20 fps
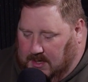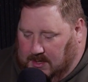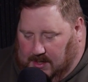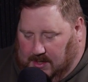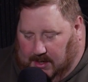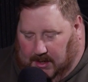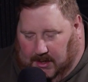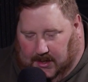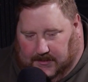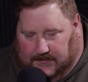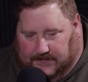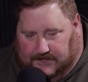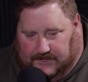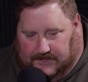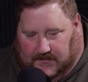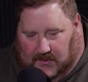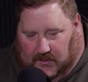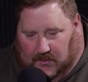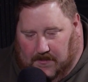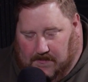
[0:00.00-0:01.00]

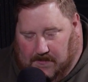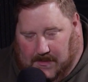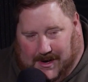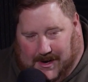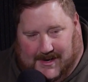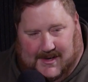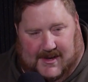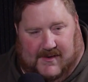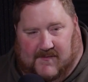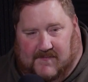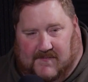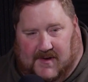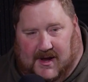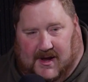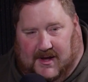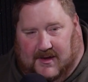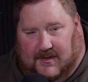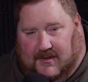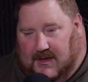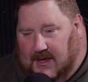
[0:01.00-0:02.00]
remind
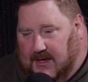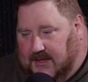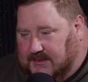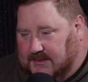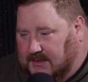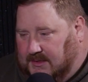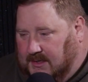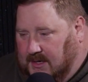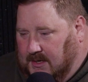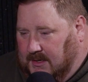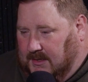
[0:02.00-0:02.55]
everybody that